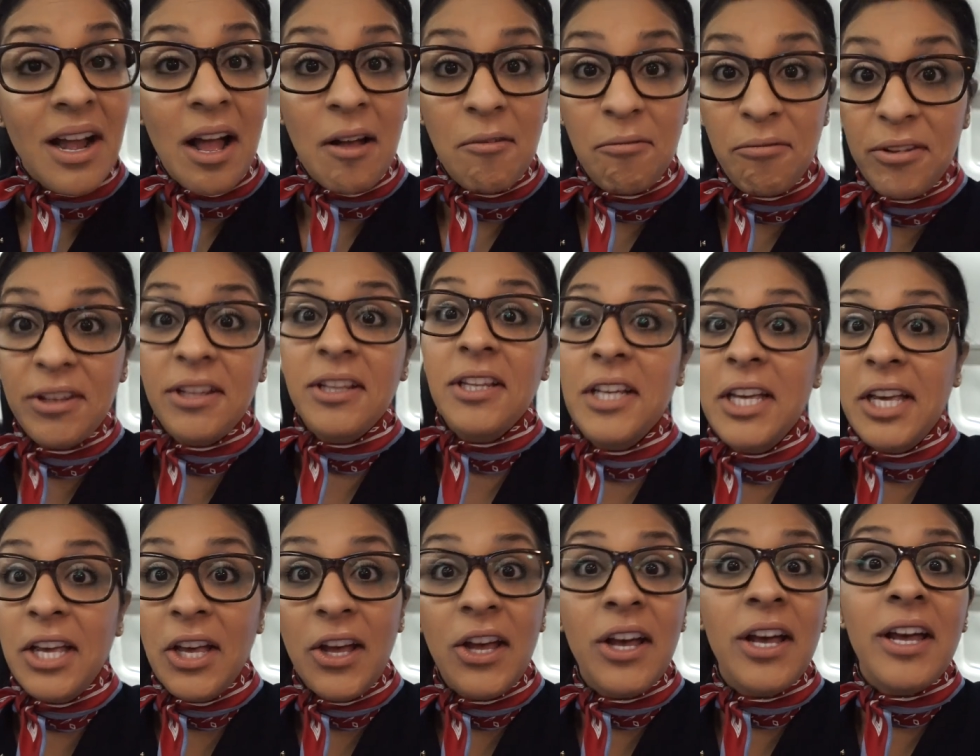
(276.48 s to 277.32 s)
I'm feeling
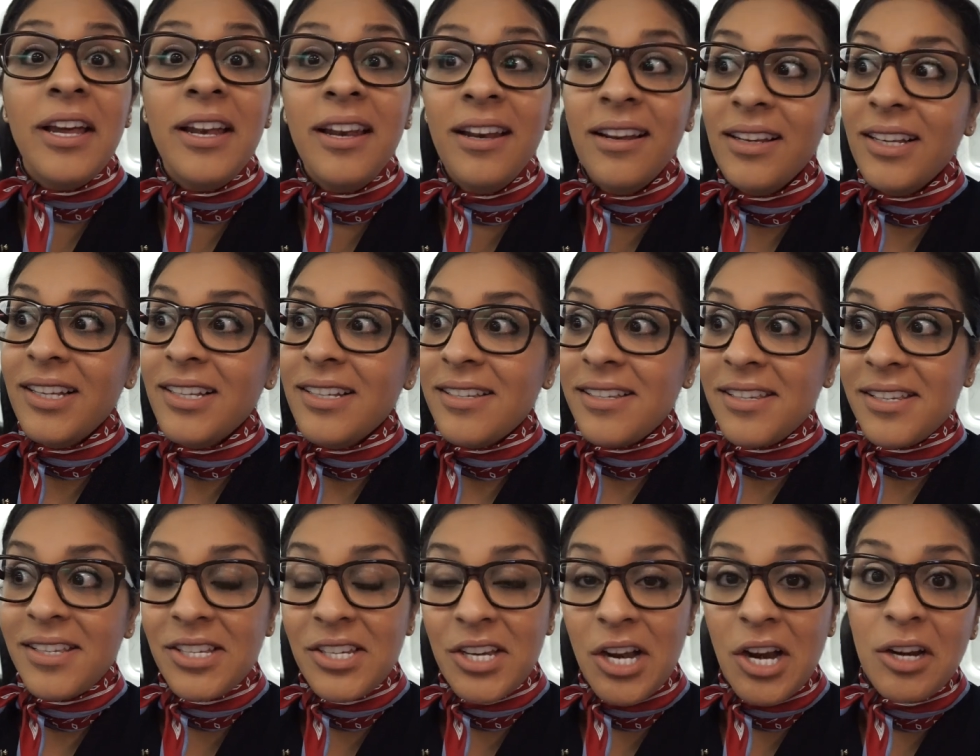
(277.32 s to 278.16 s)
good.
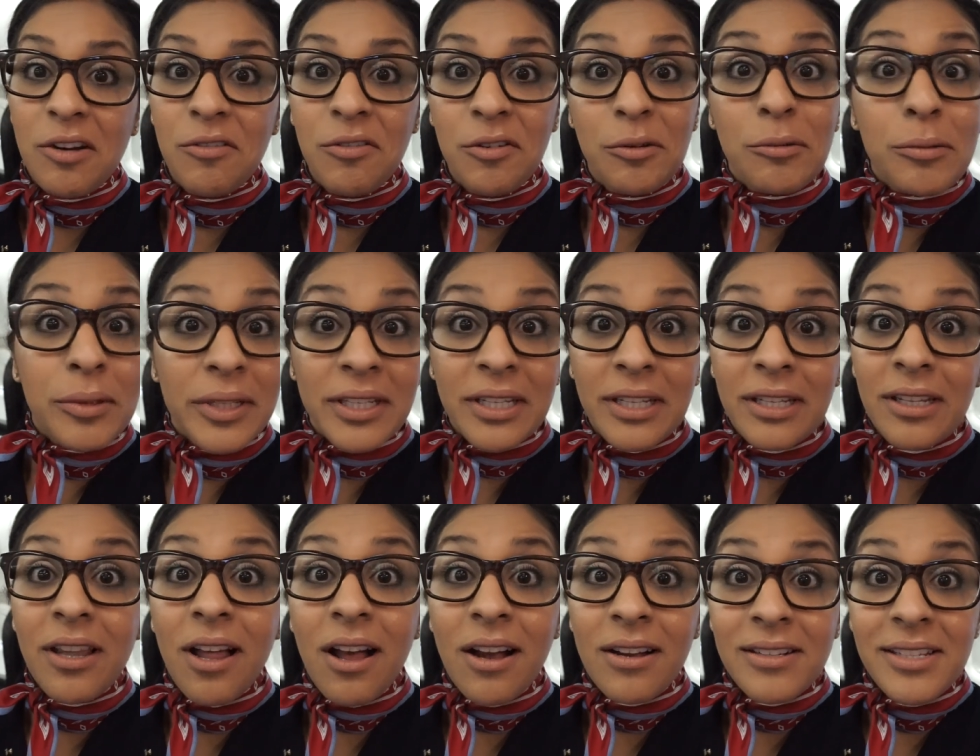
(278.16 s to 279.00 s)
Start of a
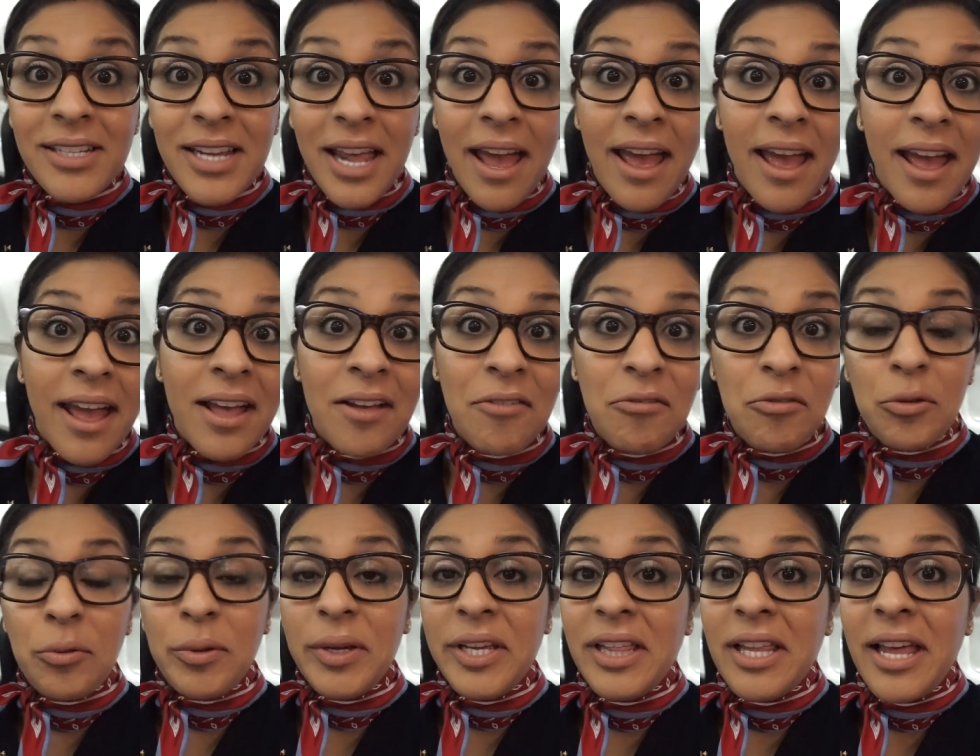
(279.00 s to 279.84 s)
really long day of
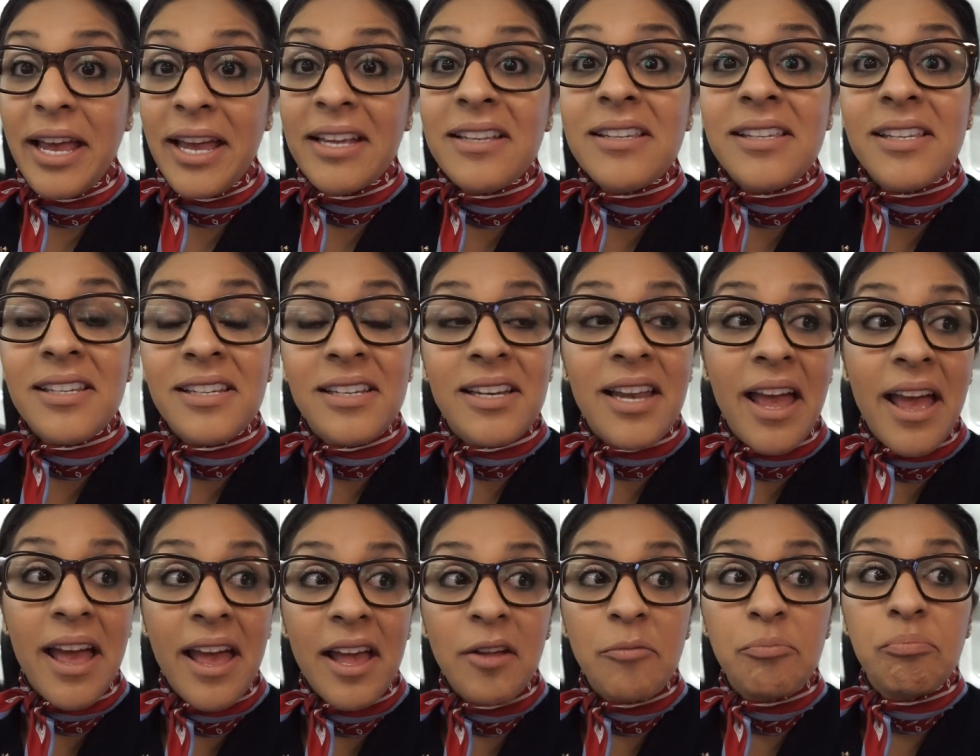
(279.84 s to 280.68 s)
3 legs
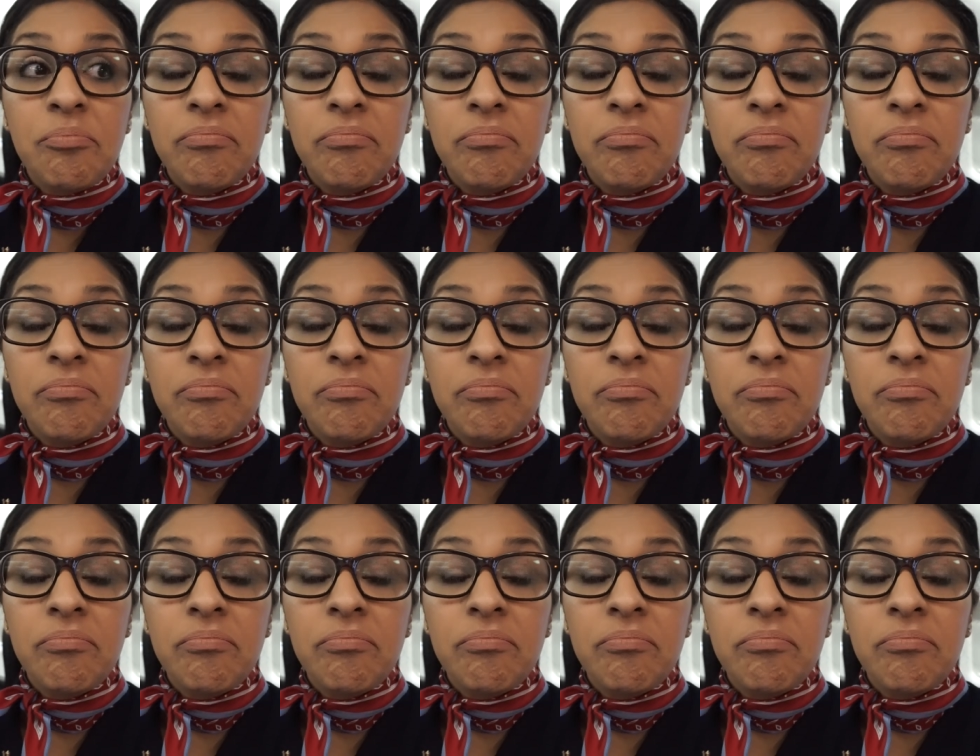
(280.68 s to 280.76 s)
today.